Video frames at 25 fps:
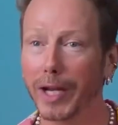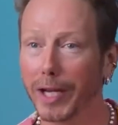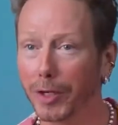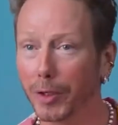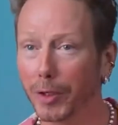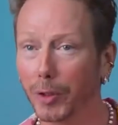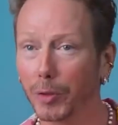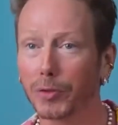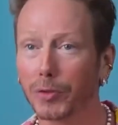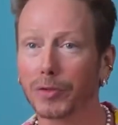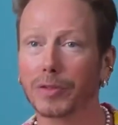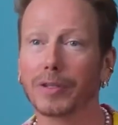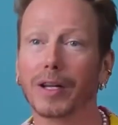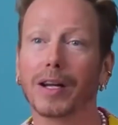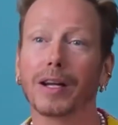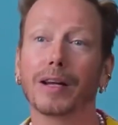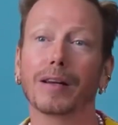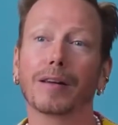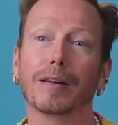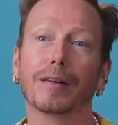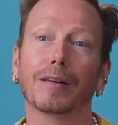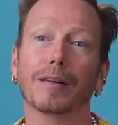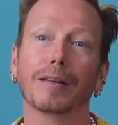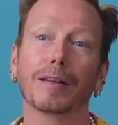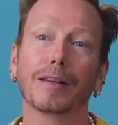fans of
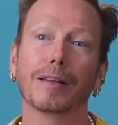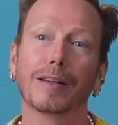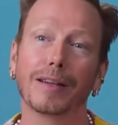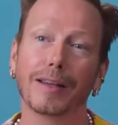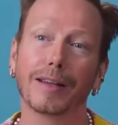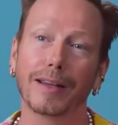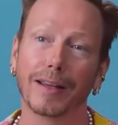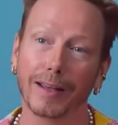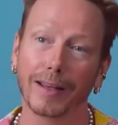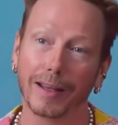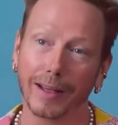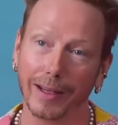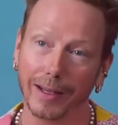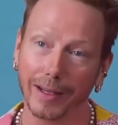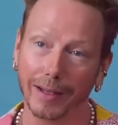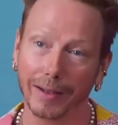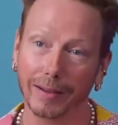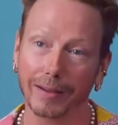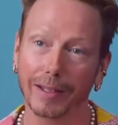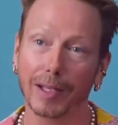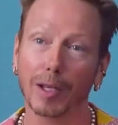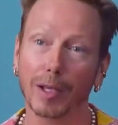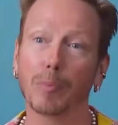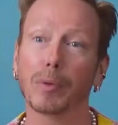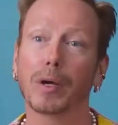both actors were left
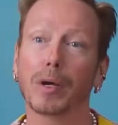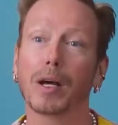scratching